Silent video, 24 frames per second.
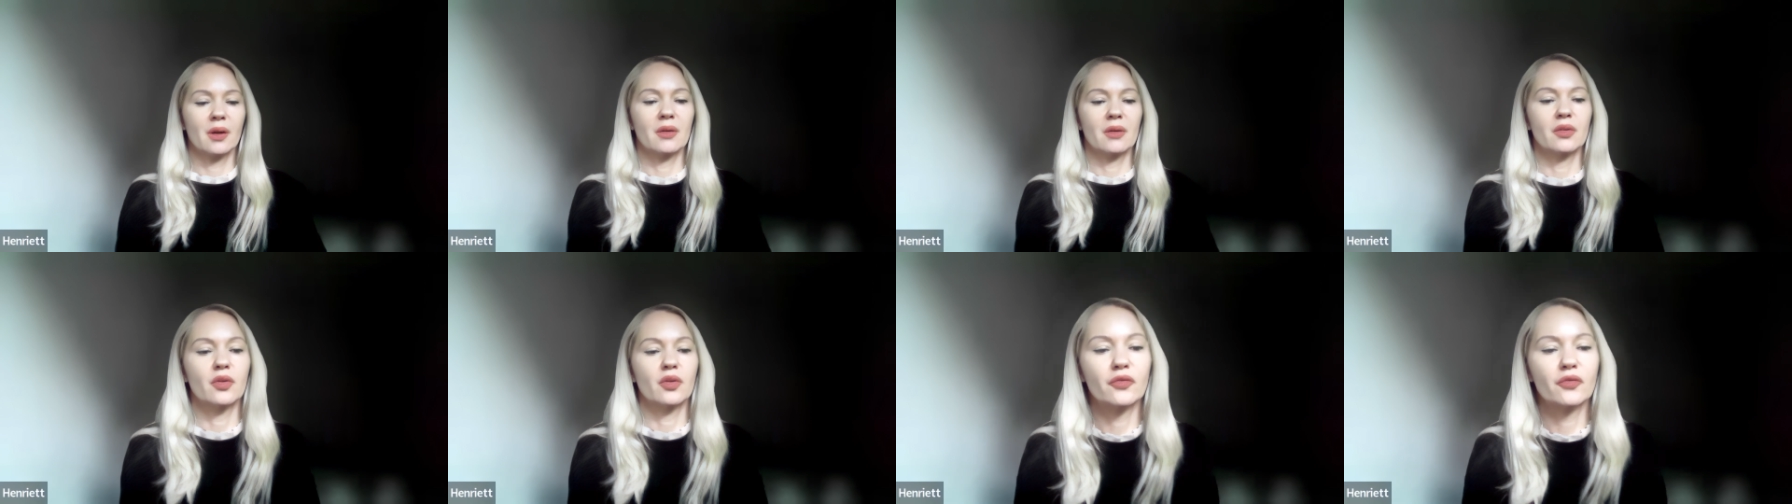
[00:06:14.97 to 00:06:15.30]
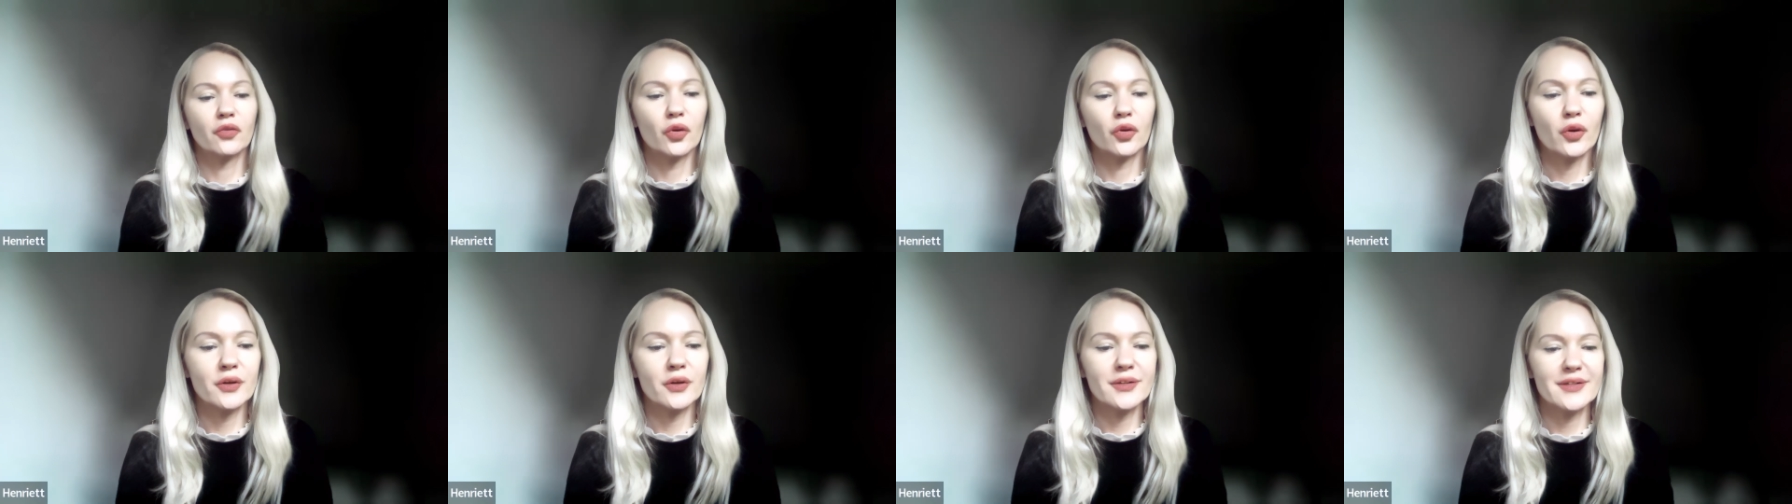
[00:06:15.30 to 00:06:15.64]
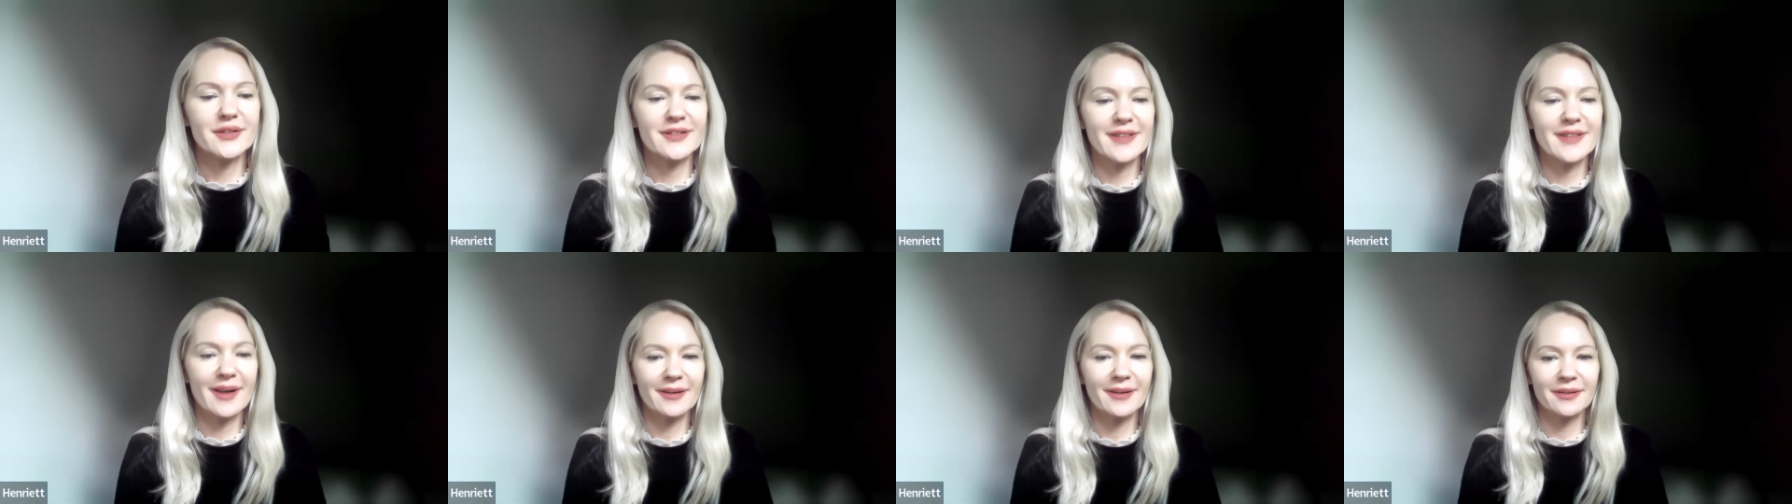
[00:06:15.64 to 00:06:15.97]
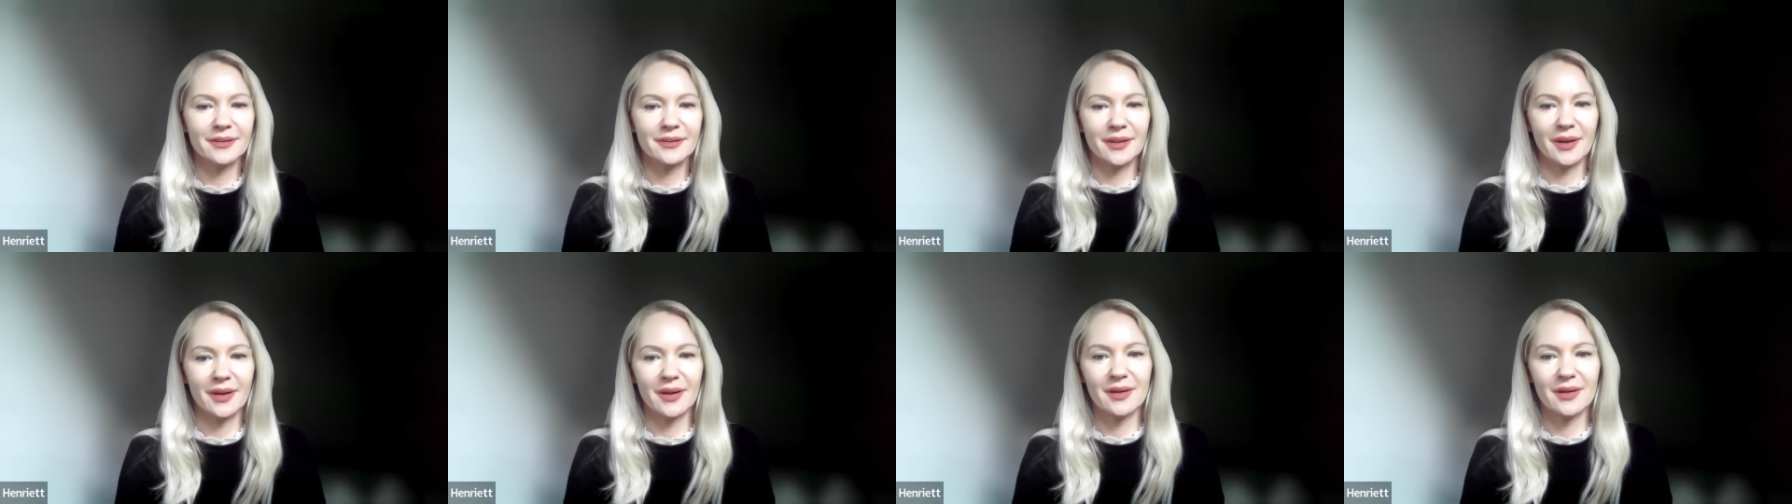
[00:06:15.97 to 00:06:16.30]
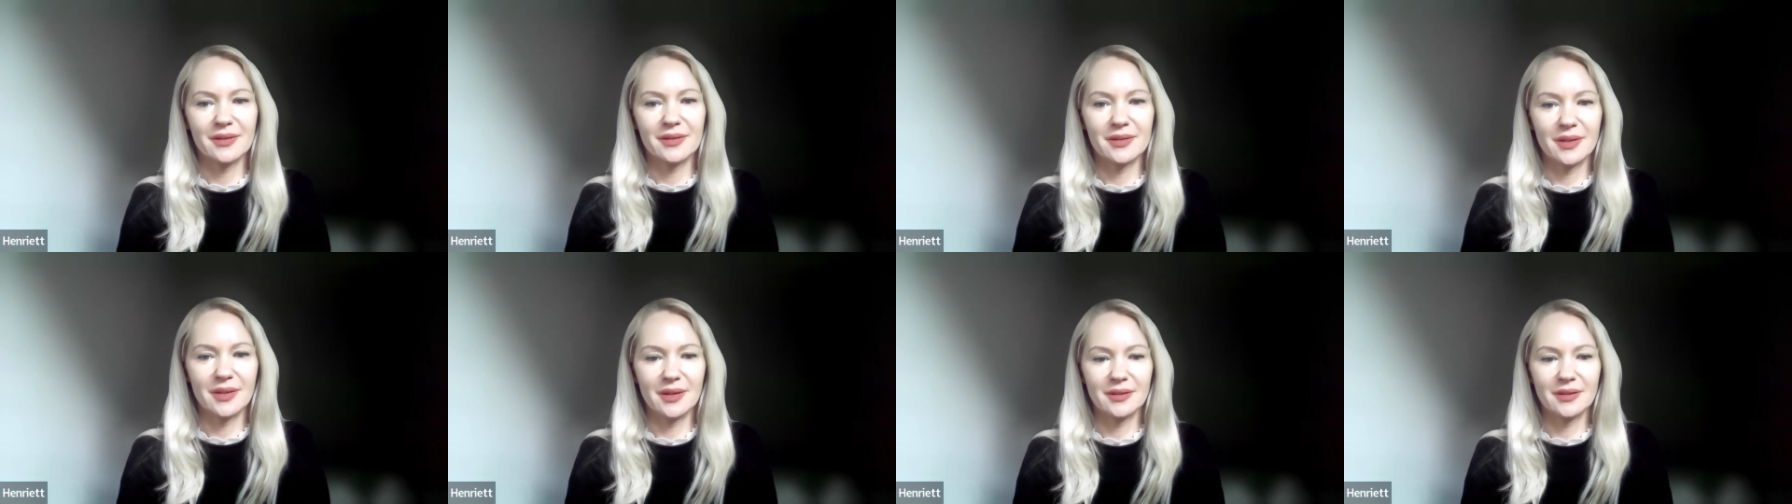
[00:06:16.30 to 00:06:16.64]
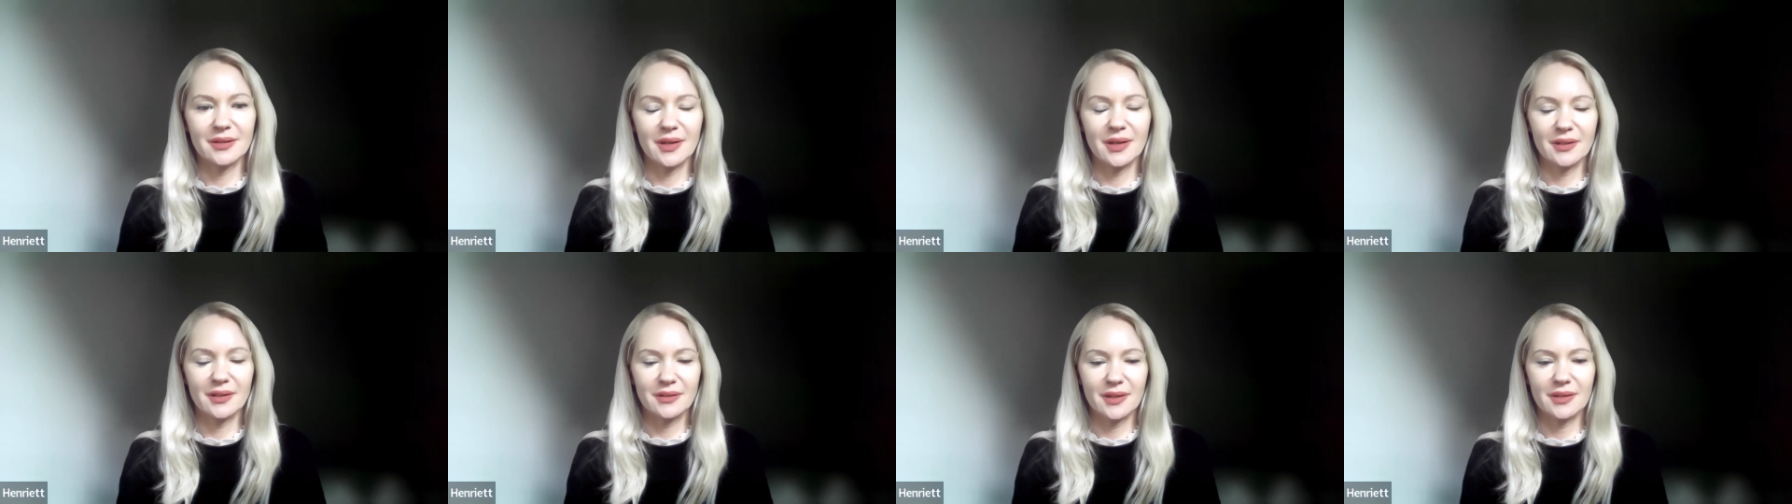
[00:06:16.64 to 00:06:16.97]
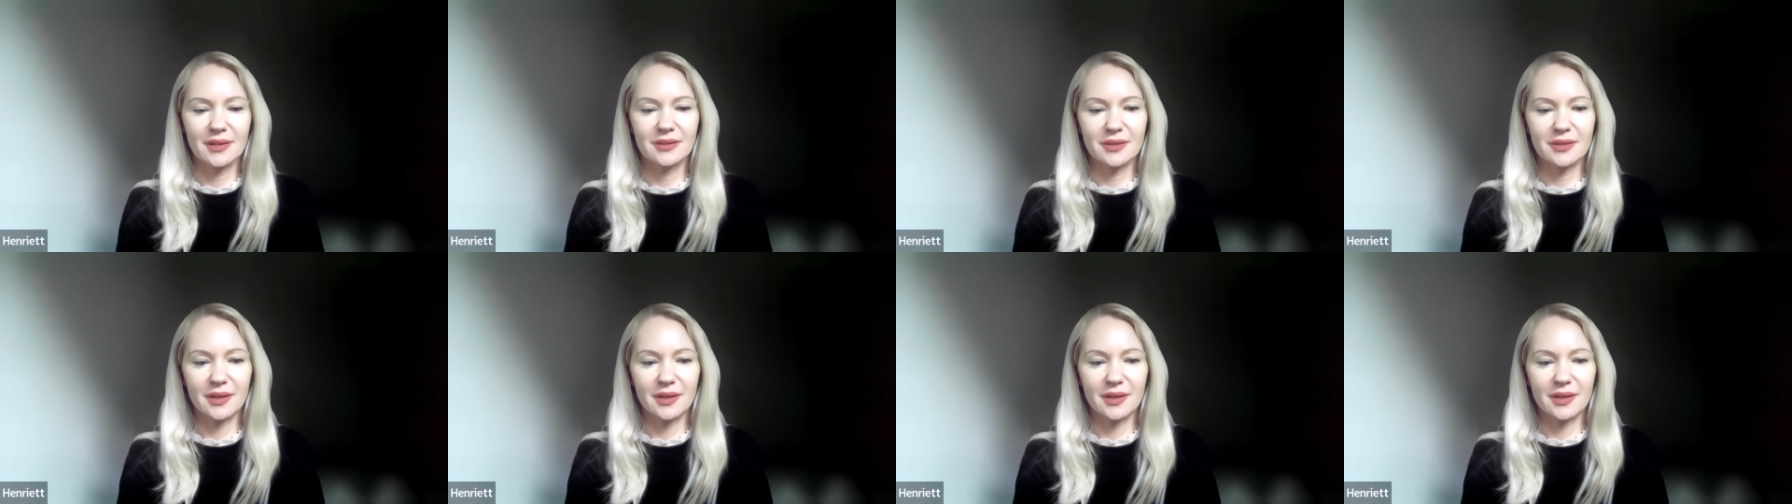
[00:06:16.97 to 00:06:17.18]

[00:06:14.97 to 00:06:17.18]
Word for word: the first sentence is it, it, it,